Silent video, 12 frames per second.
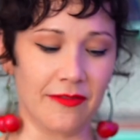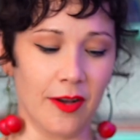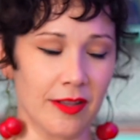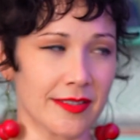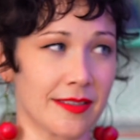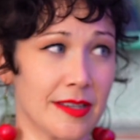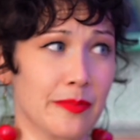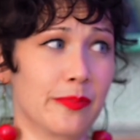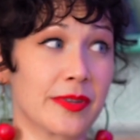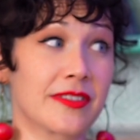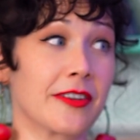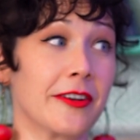fall asleep,
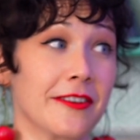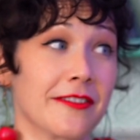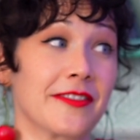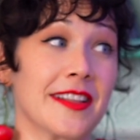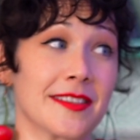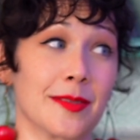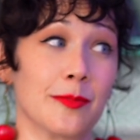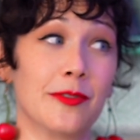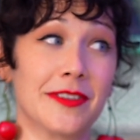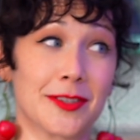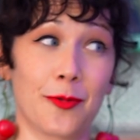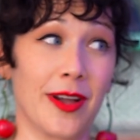but to her defense, the
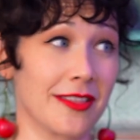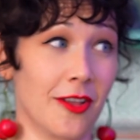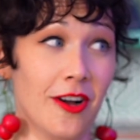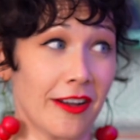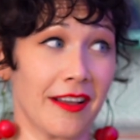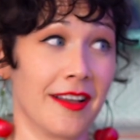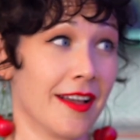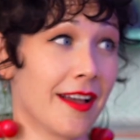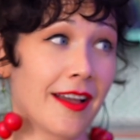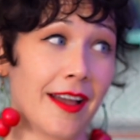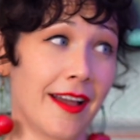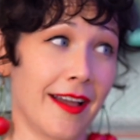movie's quite long.
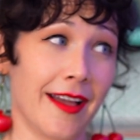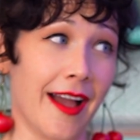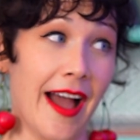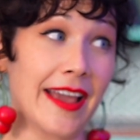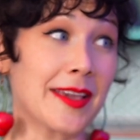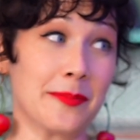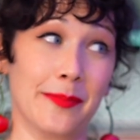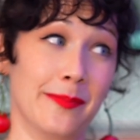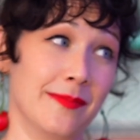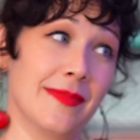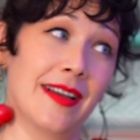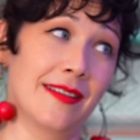I can.
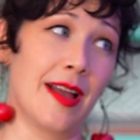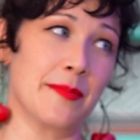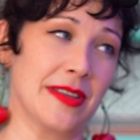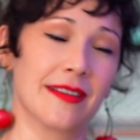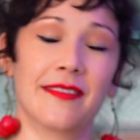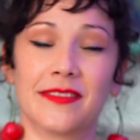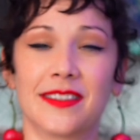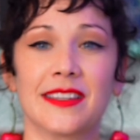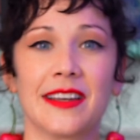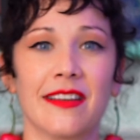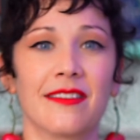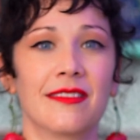I mean, I've
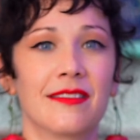seen it